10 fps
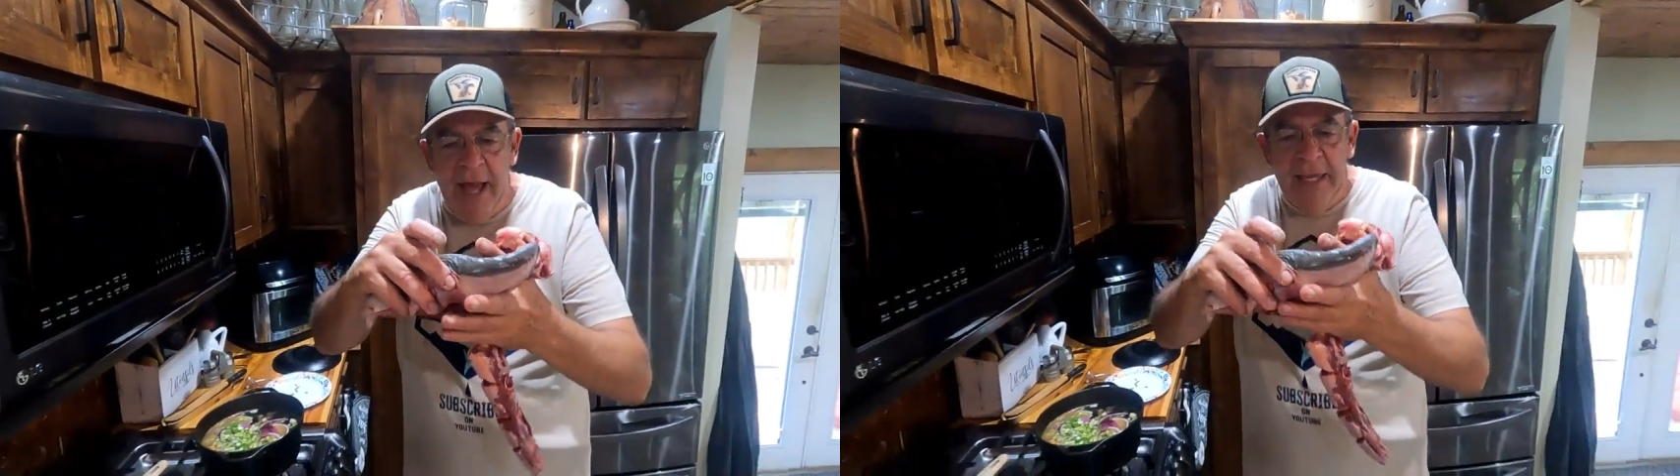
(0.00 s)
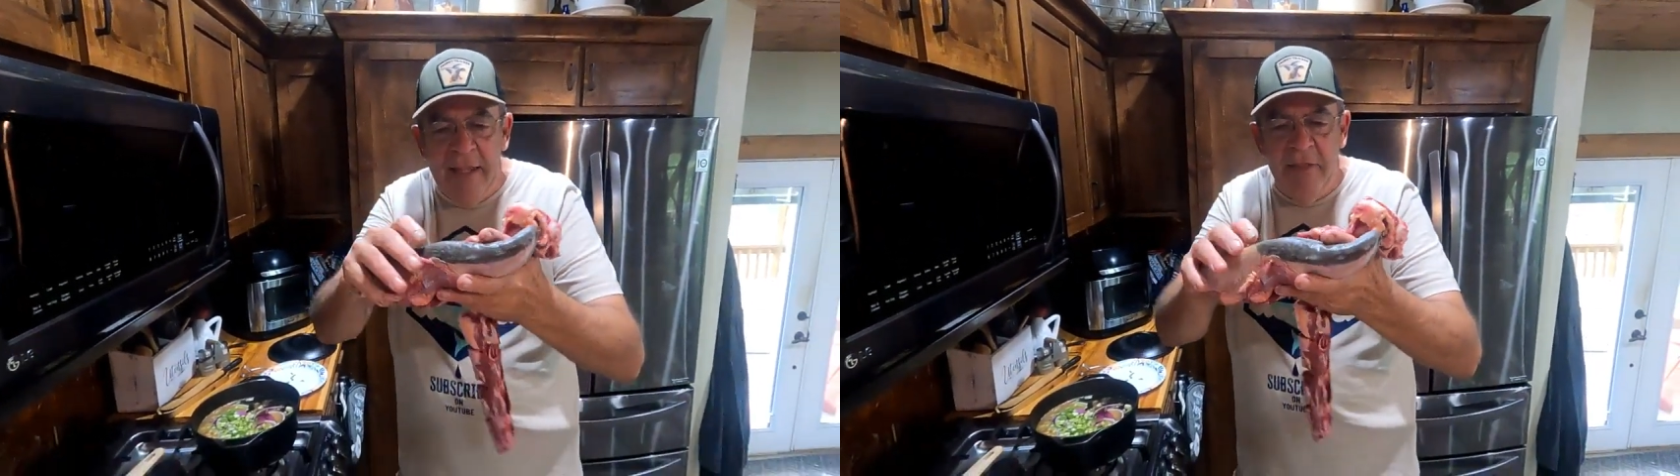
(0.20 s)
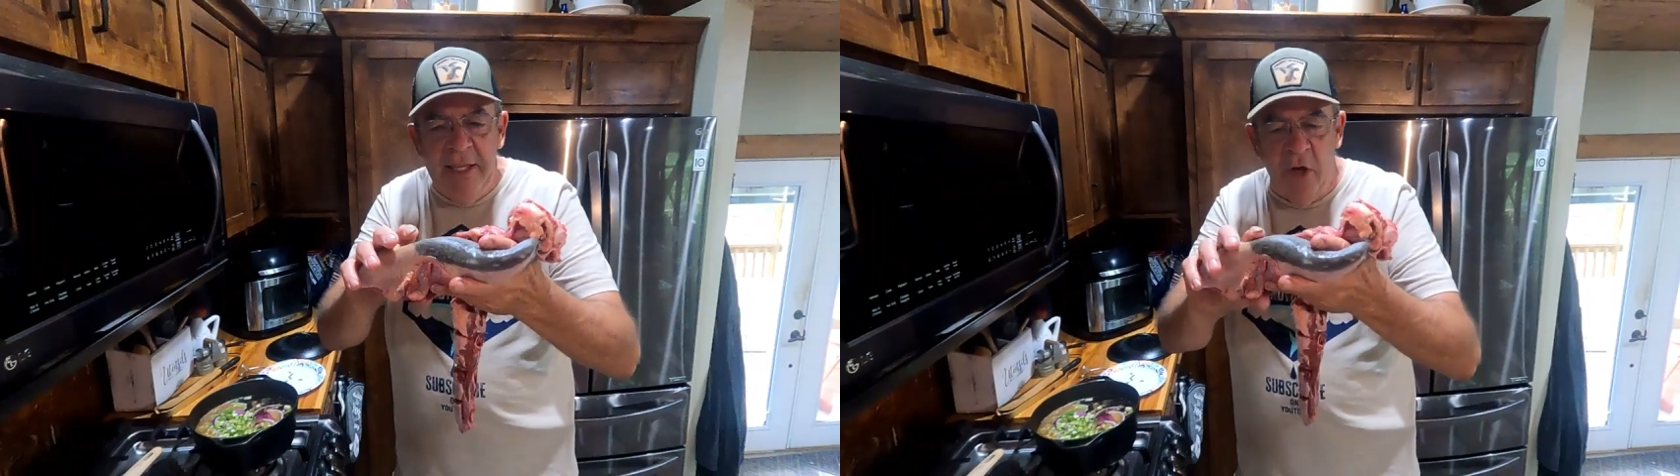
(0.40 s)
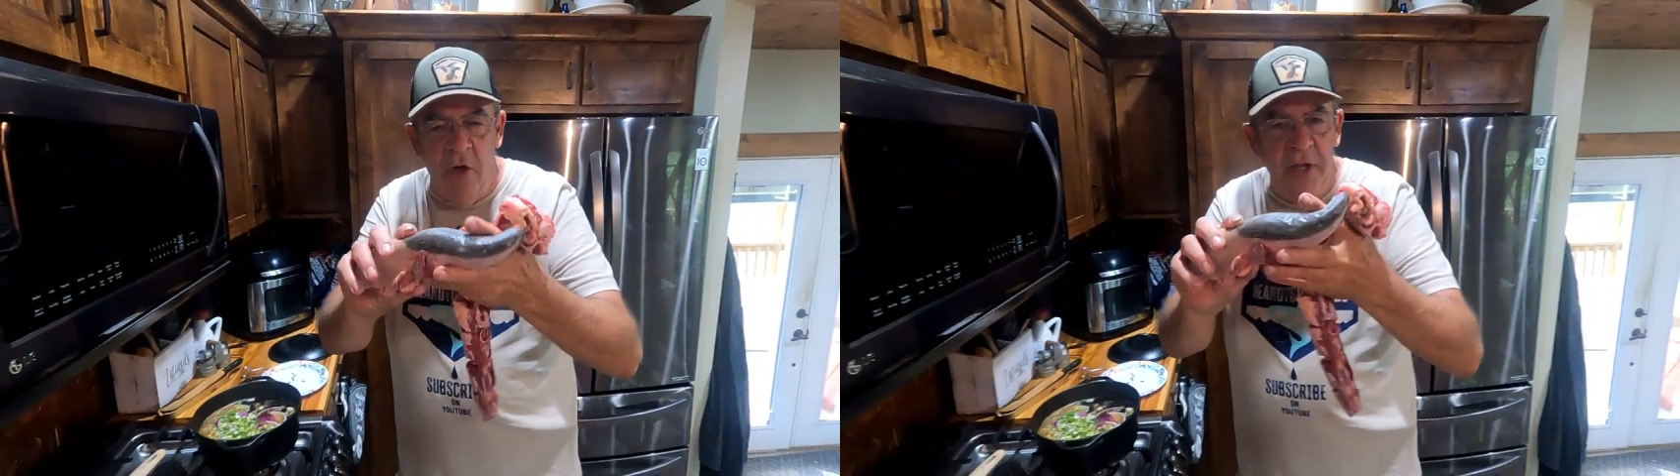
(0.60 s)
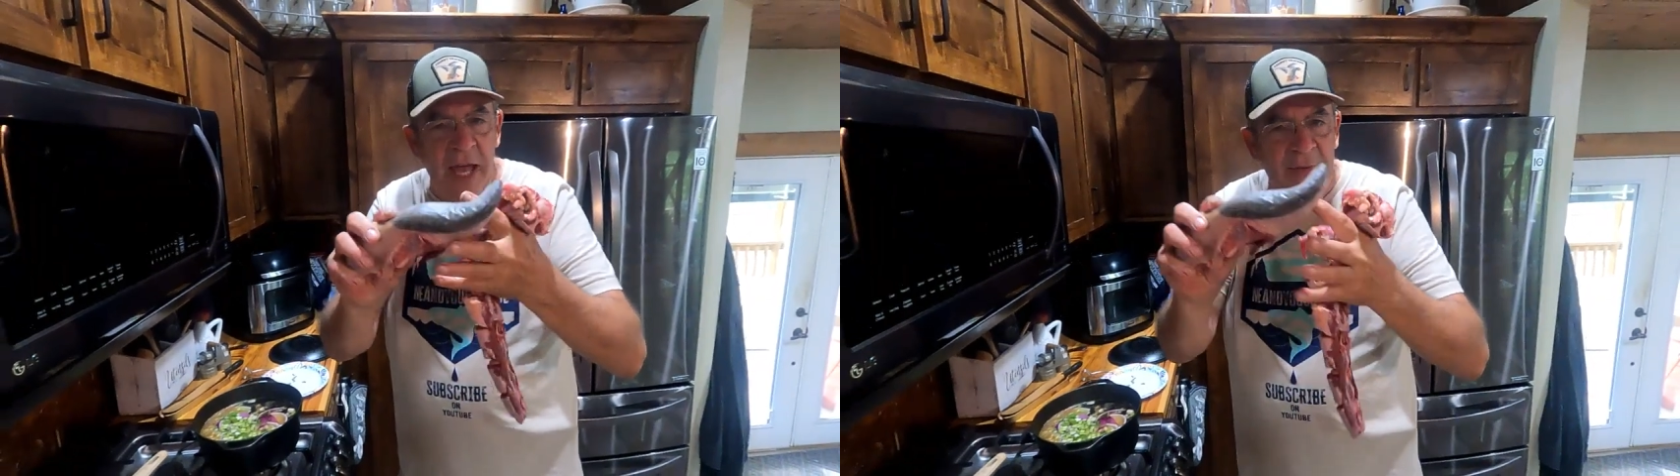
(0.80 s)
I get these
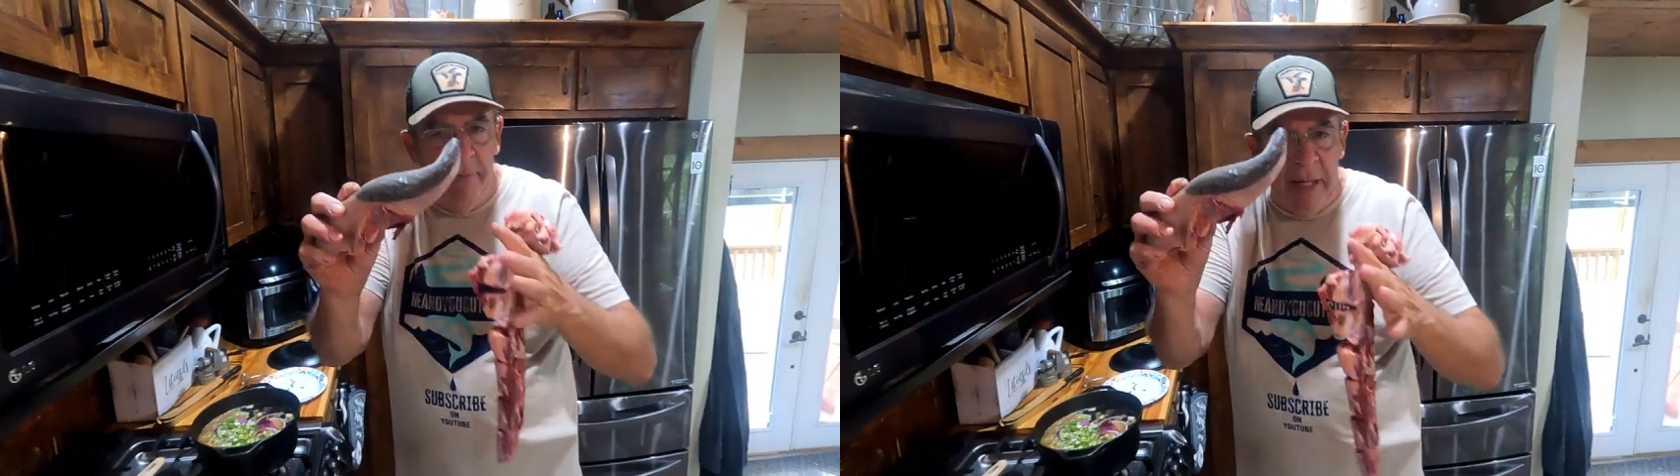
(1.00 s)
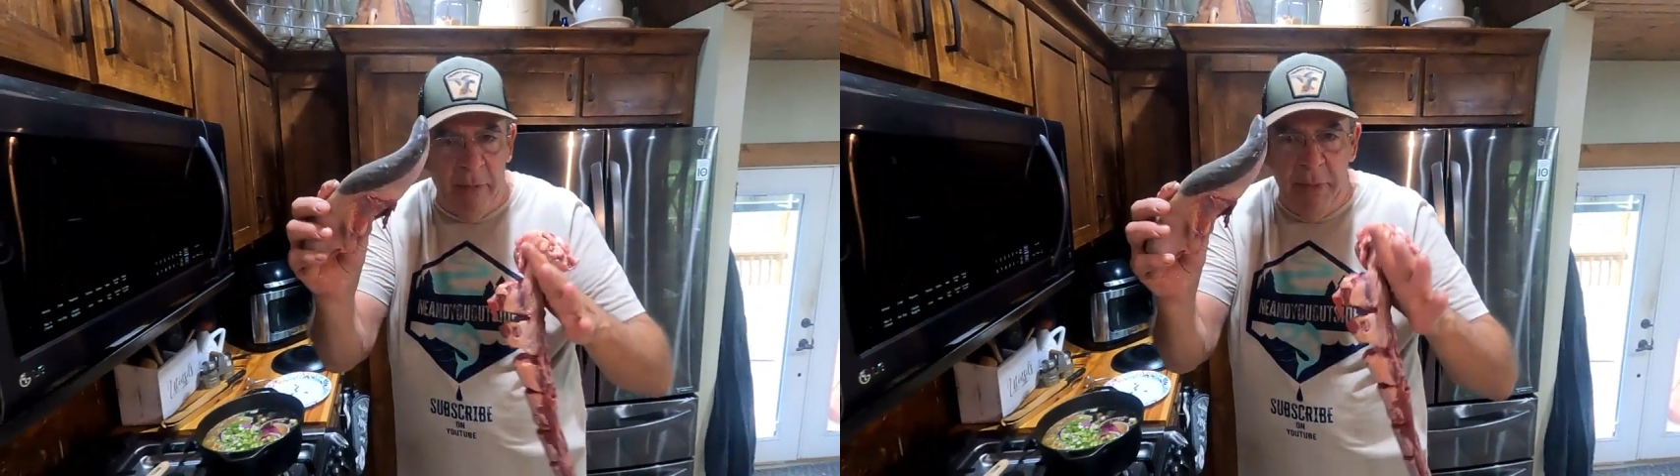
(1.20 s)
all the time from people.